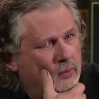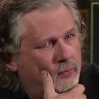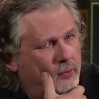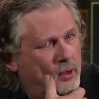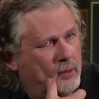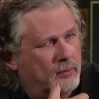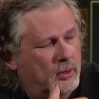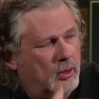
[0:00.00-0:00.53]
in
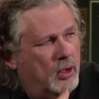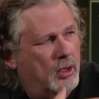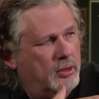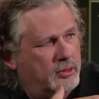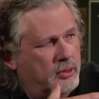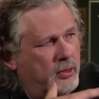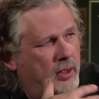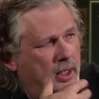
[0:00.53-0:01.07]
front of a
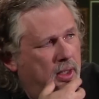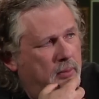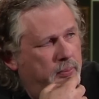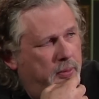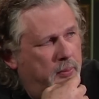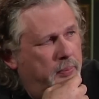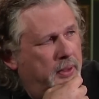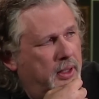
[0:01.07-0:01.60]
large crowd
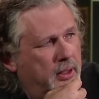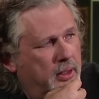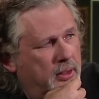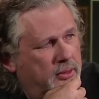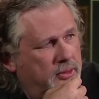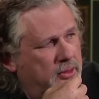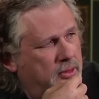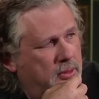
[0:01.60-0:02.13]
prepared
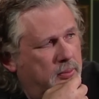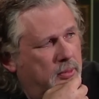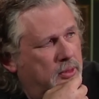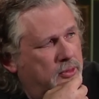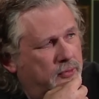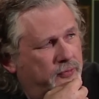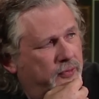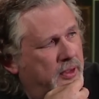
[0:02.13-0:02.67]
is just the
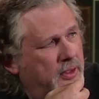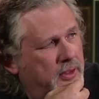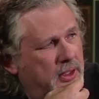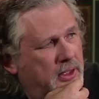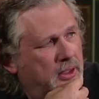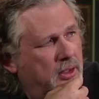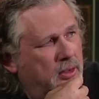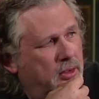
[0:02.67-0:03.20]
most fun
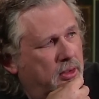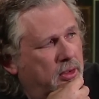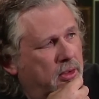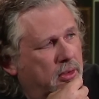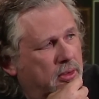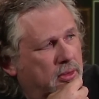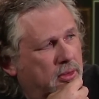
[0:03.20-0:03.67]
thing on earth.